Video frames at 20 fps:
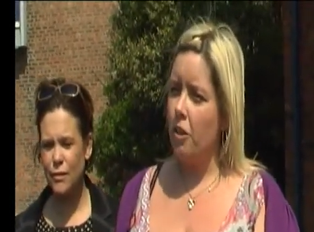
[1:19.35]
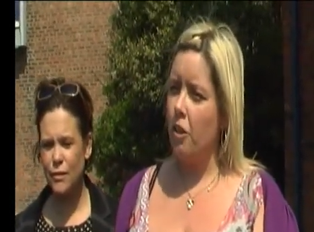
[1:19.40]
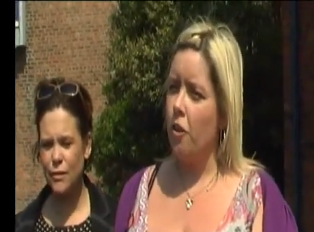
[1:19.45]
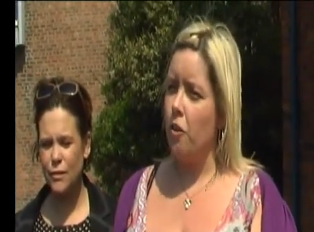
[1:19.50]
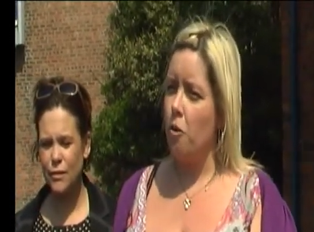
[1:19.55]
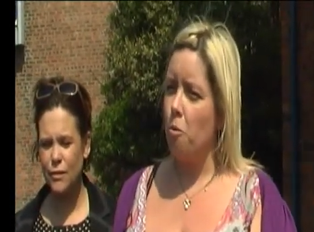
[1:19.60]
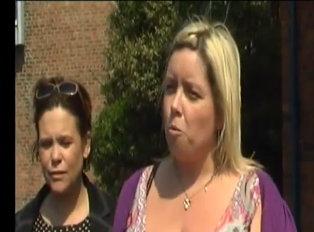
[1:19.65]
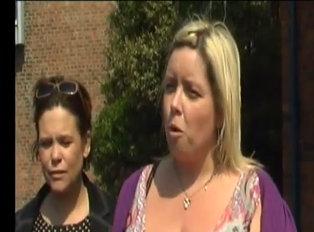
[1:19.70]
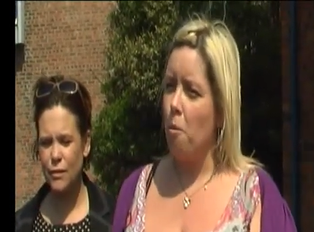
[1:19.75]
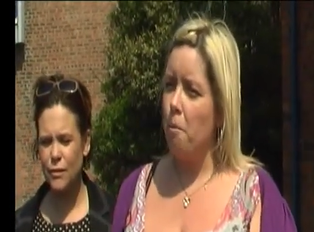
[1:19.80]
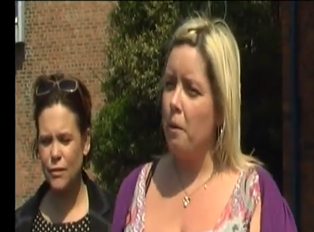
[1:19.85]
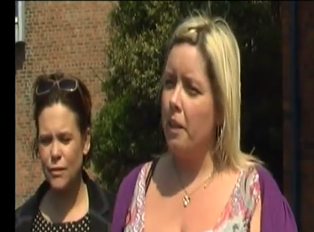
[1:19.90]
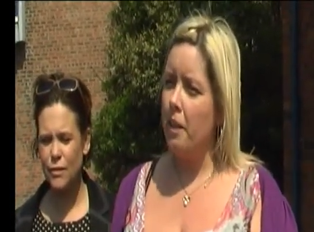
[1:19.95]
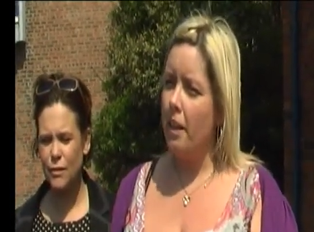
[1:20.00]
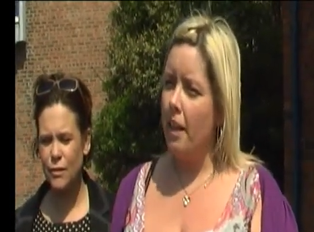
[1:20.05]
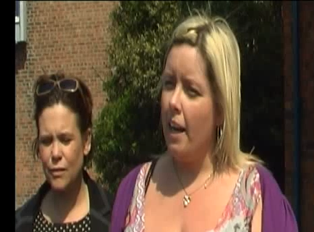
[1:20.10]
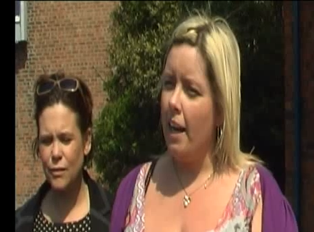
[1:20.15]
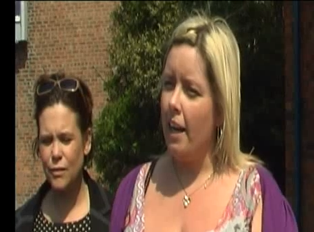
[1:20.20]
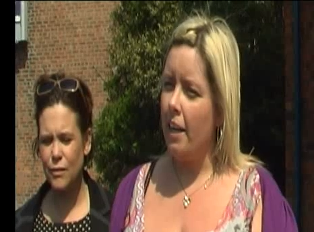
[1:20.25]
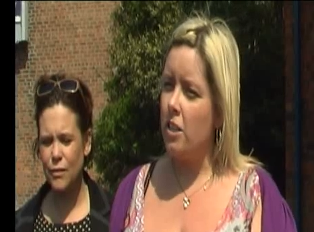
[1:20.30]
Speaker 1: another woman
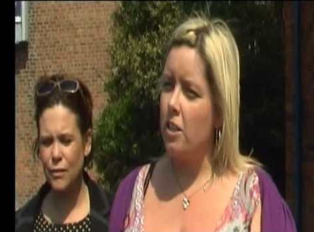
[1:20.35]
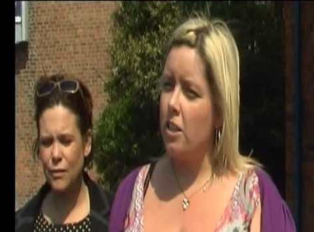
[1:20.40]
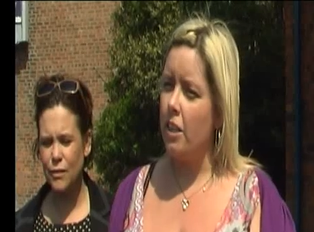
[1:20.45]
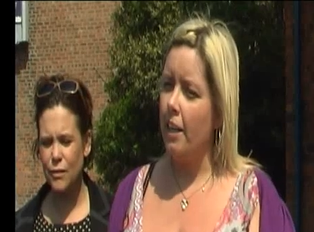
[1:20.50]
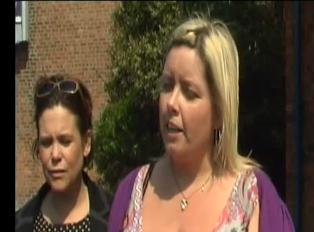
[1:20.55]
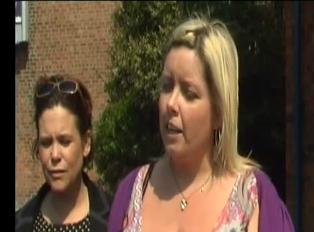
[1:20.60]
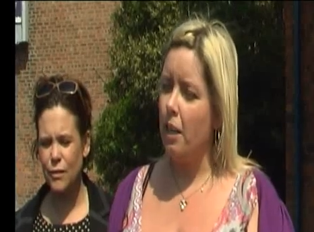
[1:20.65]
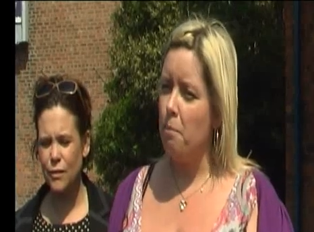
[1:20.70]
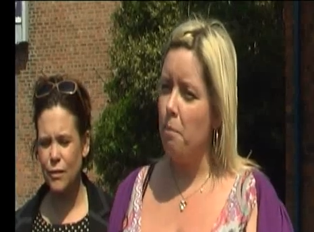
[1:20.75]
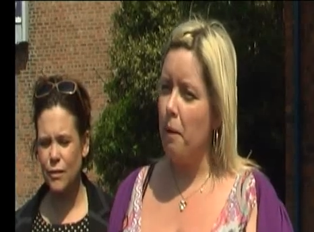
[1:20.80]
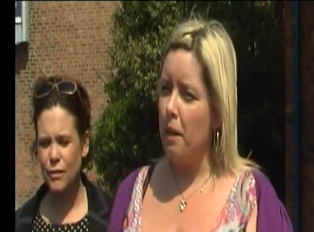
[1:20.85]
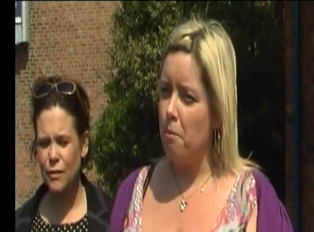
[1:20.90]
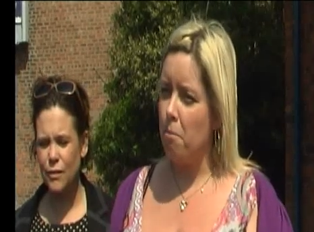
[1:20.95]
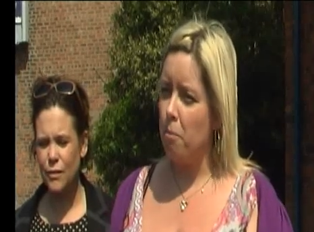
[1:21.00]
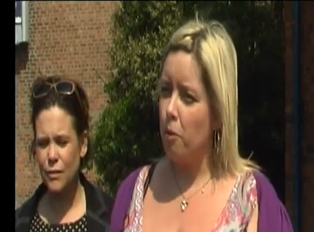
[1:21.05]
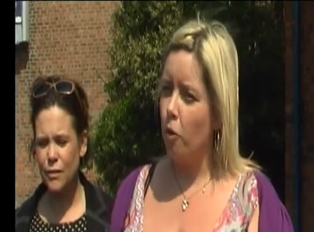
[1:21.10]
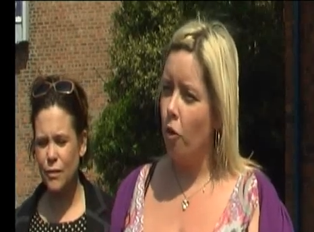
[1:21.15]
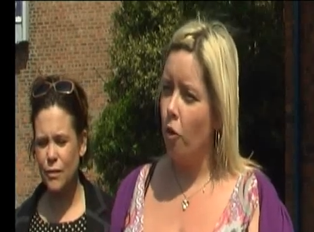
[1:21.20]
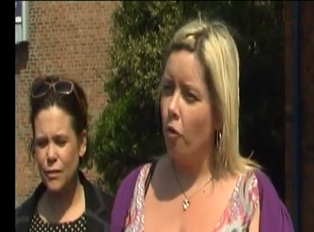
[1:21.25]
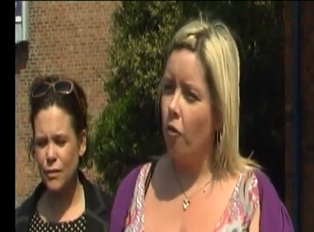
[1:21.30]
actually being
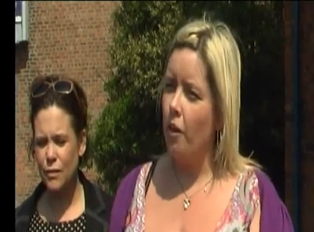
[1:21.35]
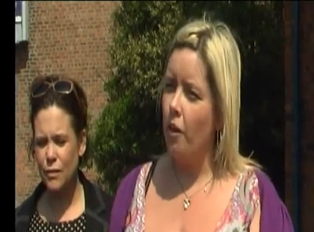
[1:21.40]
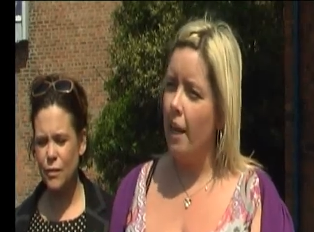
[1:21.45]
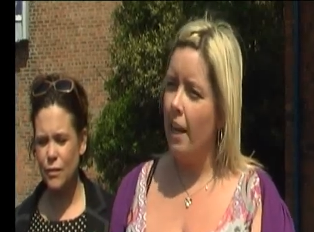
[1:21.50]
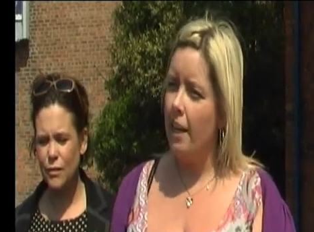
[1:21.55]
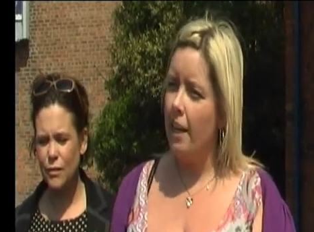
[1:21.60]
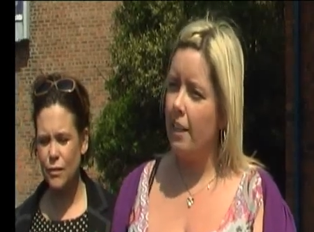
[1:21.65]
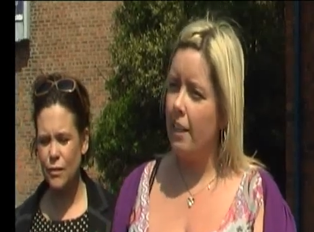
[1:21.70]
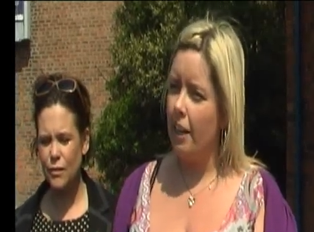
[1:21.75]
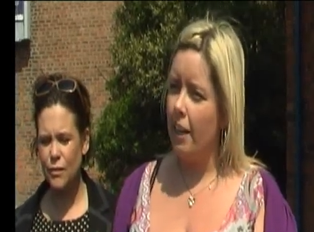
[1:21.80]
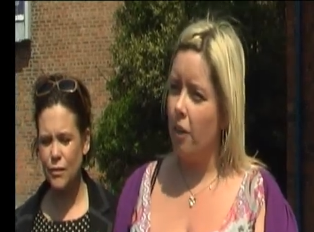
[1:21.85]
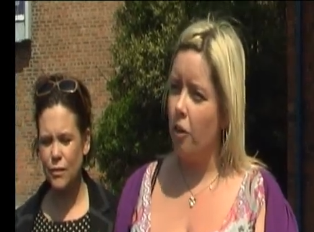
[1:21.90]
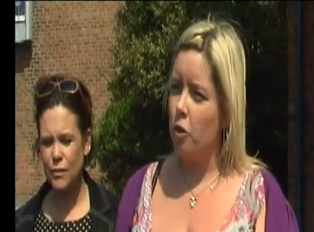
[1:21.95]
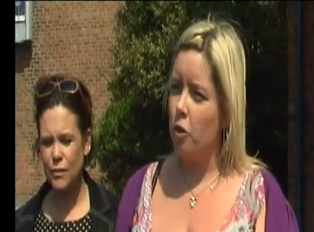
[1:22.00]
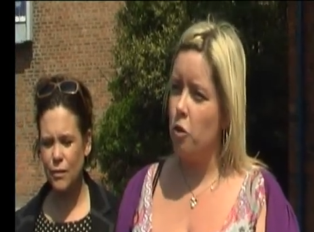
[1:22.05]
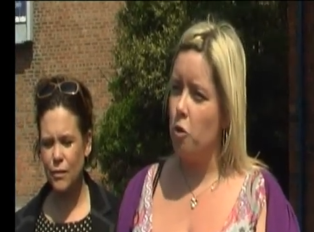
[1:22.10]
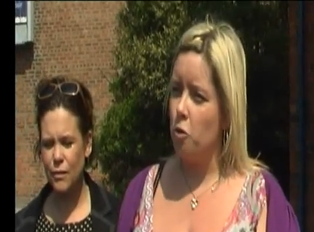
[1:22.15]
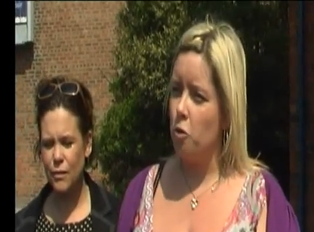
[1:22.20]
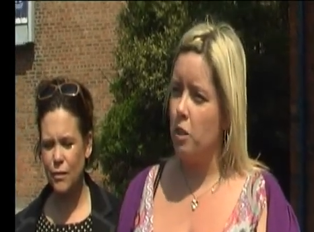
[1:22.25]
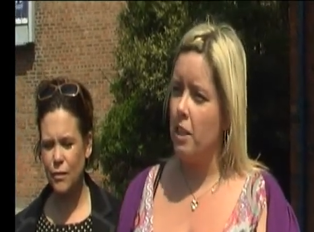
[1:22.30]
profiled and
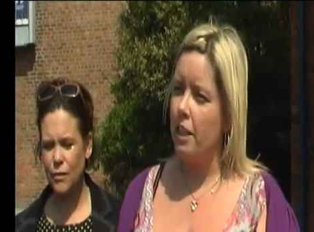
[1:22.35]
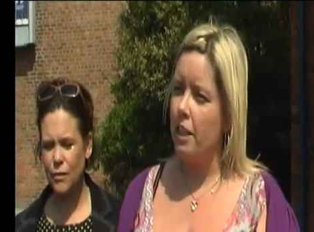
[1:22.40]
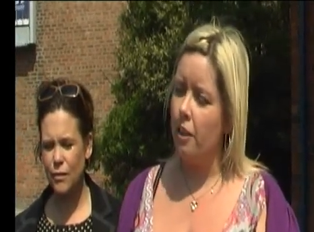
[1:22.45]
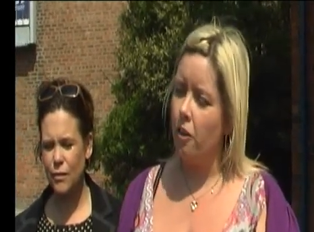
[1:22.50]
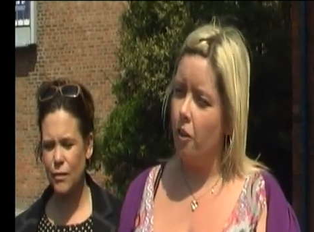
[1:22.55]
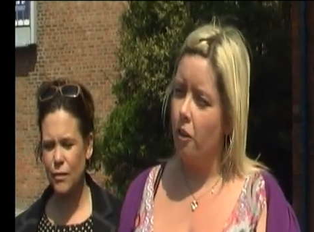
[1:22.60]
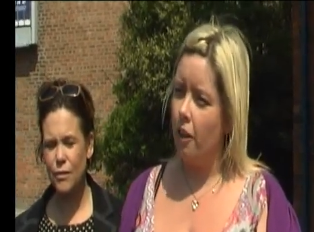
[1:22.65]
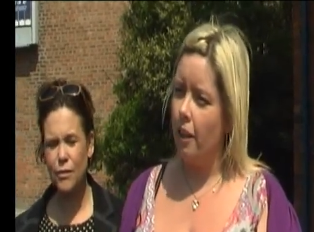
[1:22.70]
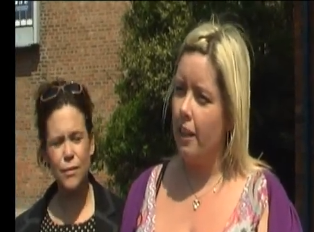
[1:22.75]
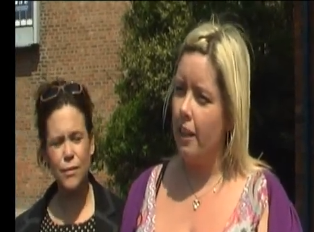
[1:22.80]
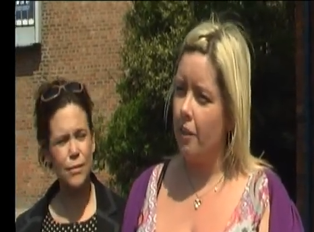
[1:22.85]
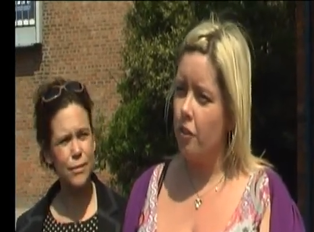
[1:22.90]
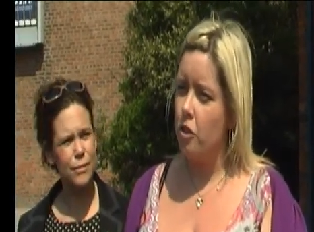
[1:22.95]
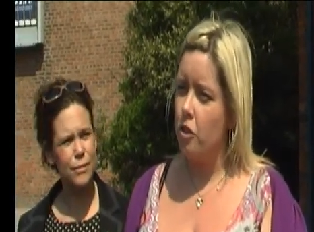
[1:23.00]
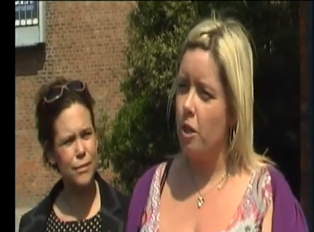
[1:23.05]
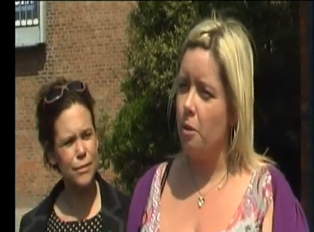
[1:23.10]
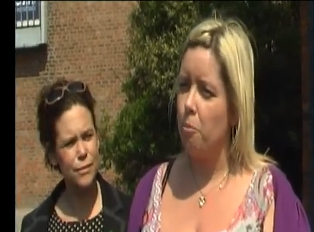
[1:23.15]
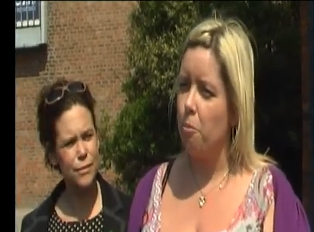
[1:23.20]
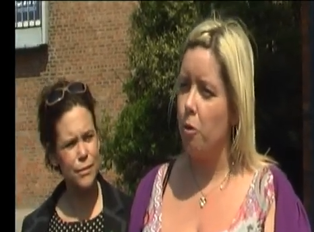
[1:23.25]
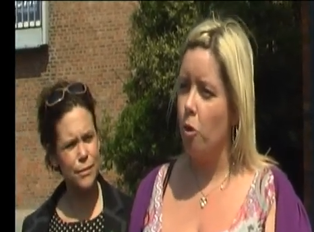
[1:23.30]
also taking on a
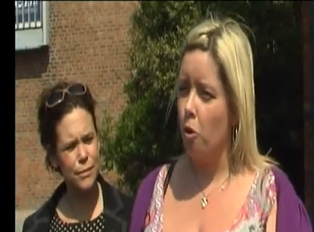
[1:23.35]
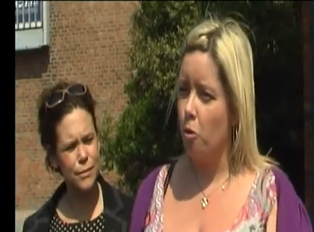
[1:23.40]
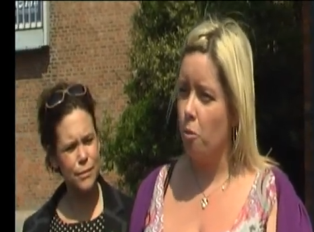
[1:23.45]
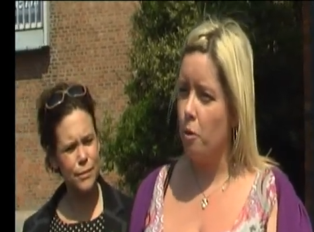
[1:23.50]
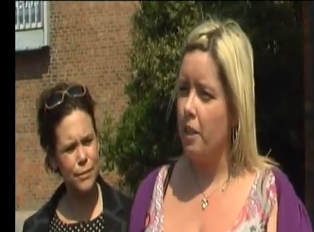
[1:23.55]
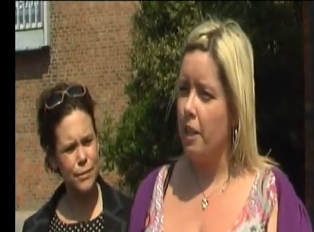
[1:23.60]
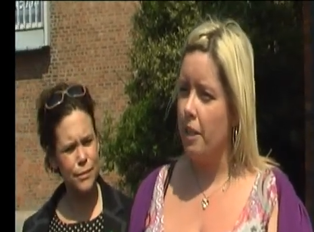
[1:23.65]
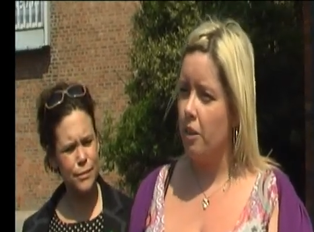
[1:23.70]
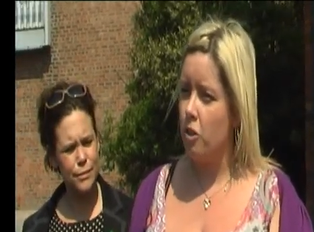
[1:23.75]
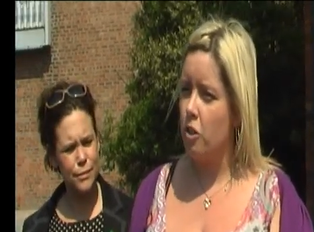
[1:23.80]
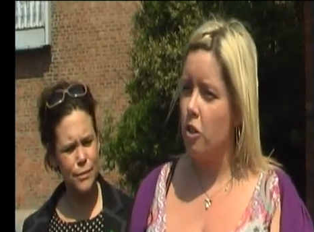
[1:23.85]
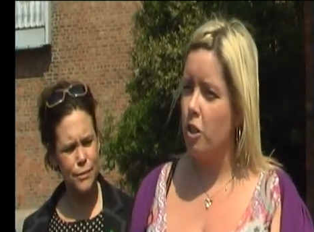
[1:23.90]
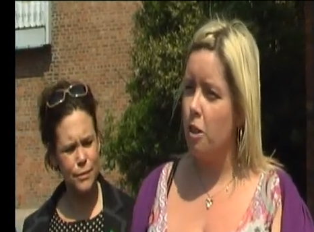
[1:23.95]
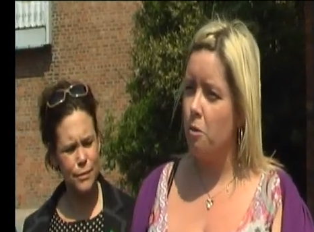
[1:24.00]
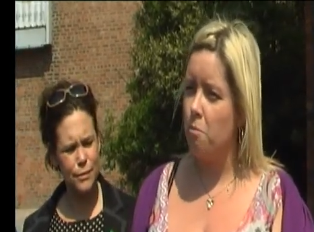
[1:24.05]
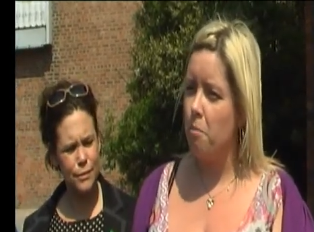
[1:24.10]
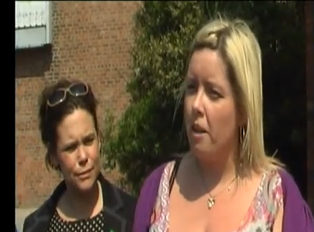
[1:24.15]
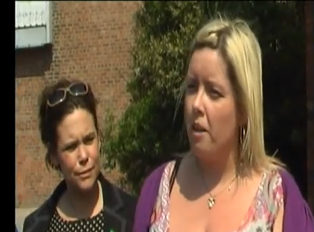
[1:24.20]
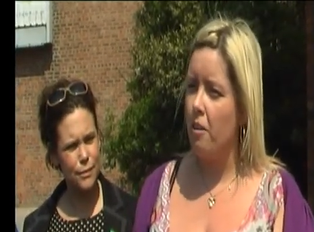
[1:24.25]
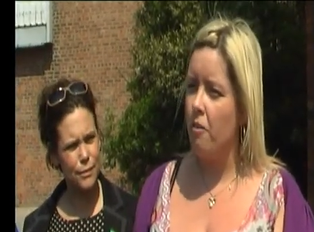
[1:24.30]
leadership role within the
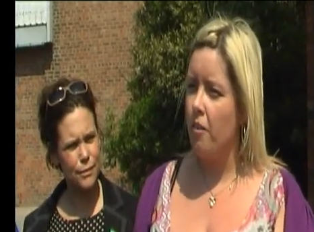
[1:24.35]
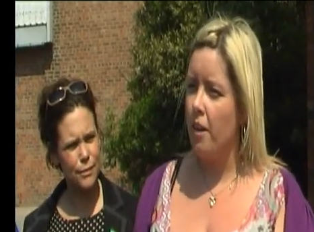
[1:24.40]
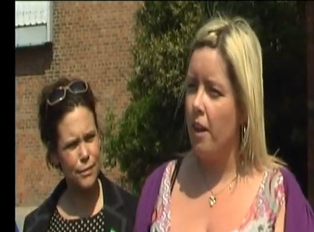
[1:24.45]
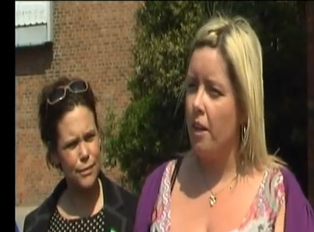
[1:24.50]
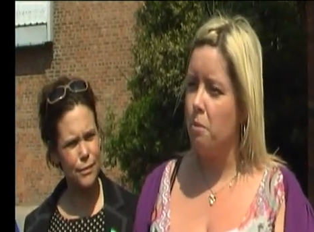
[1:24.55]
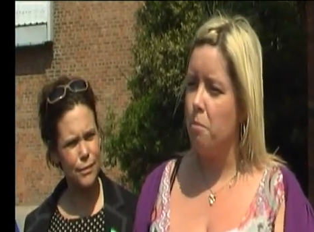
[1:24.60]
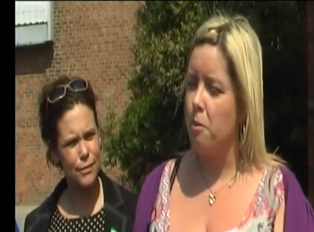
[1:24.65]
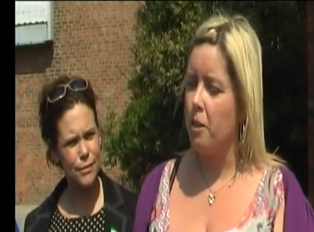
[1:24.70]
South Belfast,